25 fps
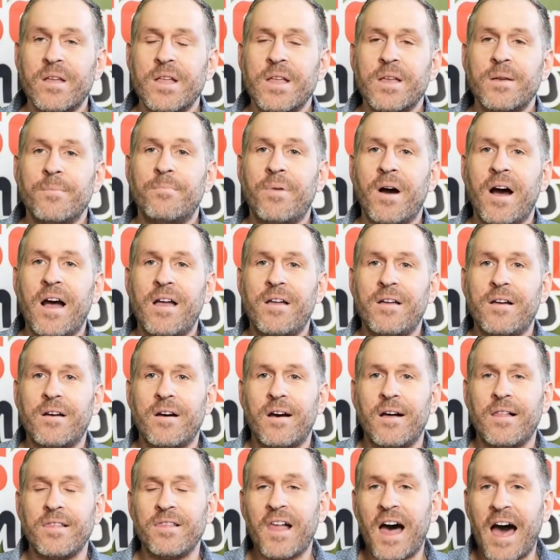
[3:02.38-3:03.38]
But
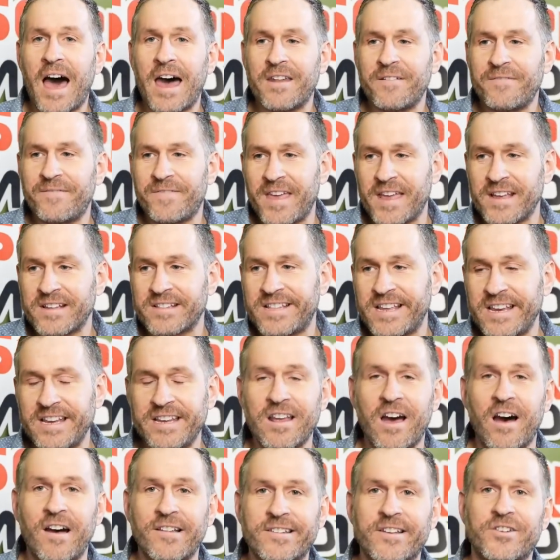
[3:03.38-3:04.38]
a lot of things he
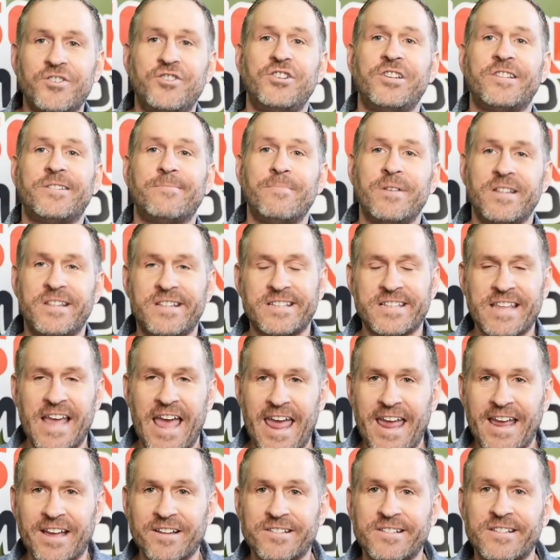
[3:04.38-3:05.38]
does are just
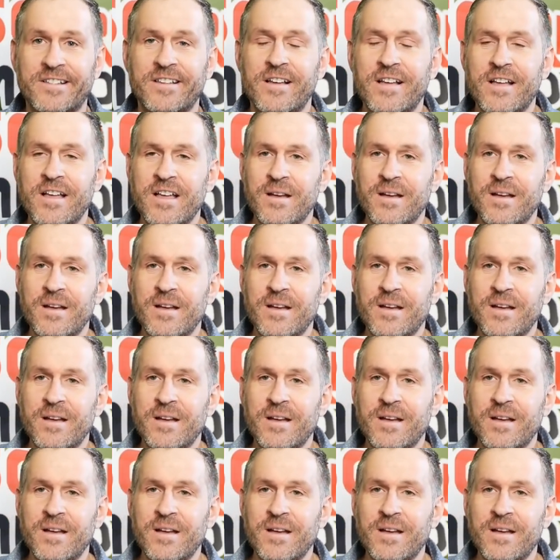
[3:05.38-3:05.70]
mistakes.